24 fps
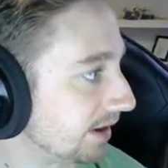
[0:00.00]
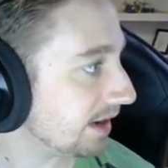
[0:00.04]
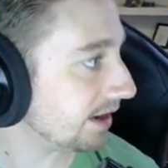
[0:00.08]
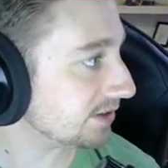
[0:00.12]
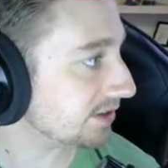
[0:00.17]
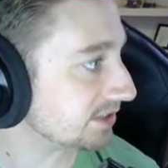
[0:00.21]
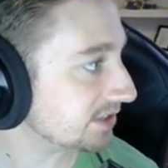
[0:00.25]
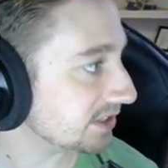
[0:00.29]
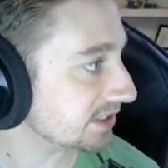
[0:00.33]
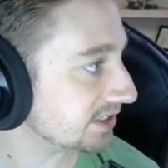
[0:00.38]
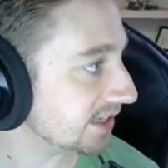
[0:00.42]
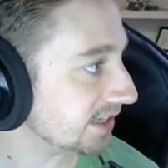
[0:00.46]

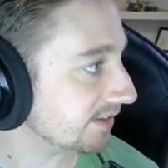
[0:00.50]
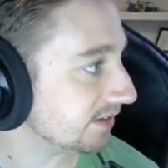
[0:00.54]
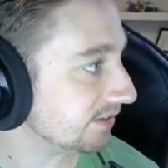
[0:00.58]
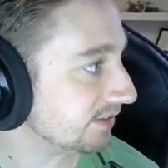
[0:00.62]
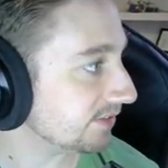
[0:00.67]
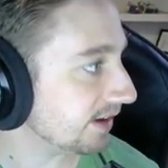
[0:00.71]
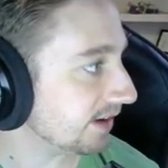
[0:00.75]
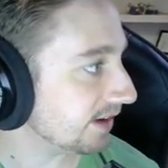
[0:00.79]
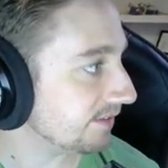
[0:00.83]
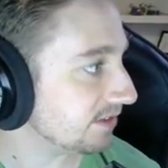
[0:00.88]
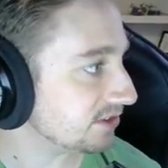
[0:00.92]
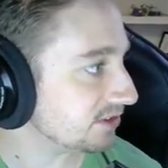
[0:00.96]
is at
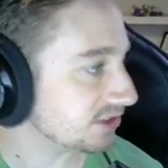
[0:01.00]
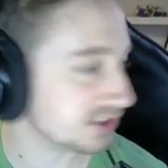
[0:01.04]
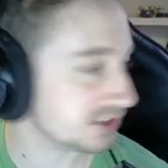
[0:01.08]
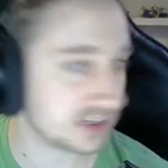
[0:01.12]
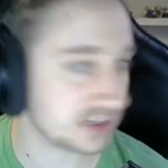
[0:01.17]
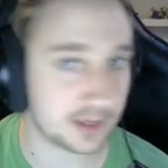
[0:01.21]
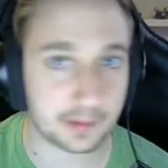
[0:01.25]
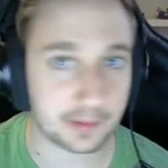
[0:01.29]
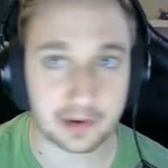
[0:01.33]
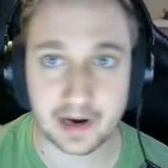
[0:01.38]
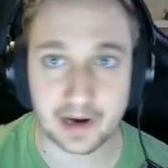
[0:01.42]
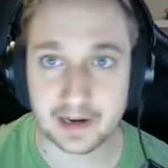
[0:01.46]
75. That's just
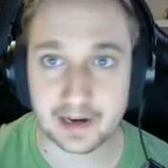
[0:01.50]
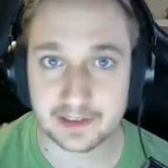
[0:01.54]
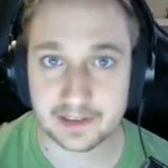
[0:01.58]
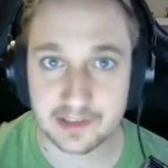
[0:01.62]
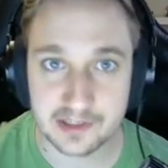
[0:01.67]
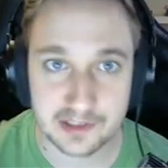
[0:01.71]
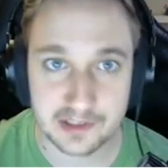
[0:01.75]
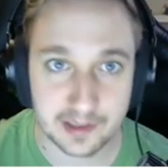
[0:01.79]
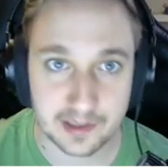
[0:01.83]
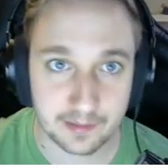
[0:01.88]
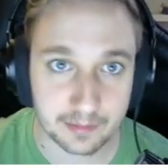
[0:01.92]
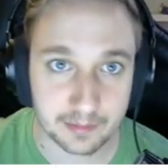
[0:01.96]
our
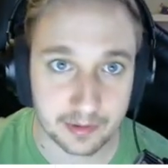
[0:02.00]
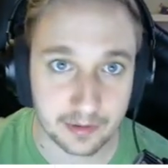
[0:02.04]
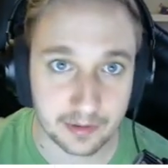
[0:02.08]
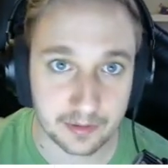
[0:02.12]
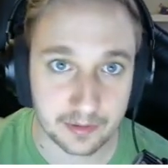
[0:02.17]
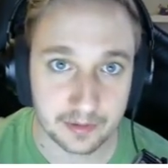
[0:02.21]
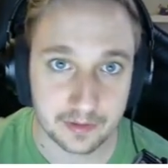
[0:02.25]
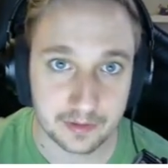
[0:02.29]
practice tempo.